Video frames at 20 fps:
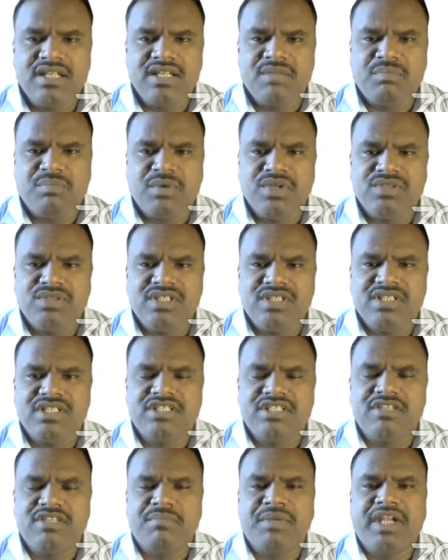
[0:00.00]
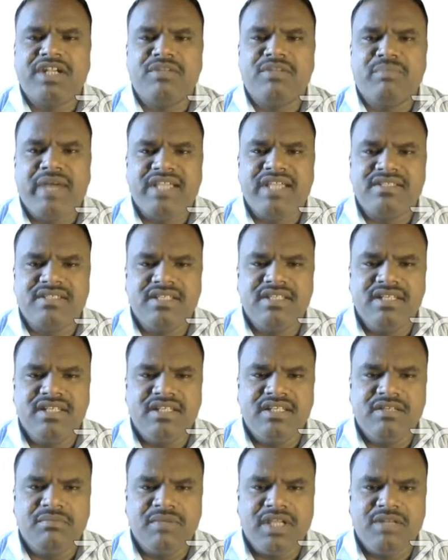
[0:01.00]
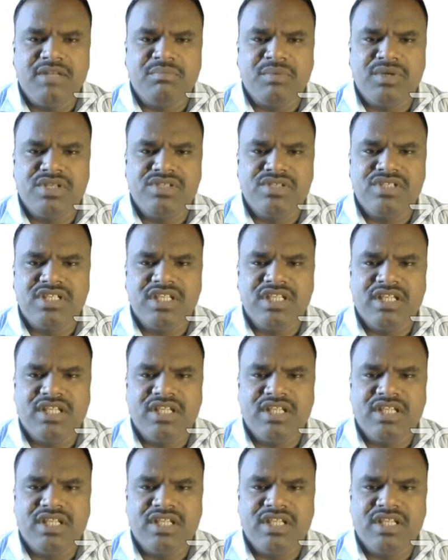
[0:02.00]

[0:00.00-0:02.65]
it produces a septate mycelium and producing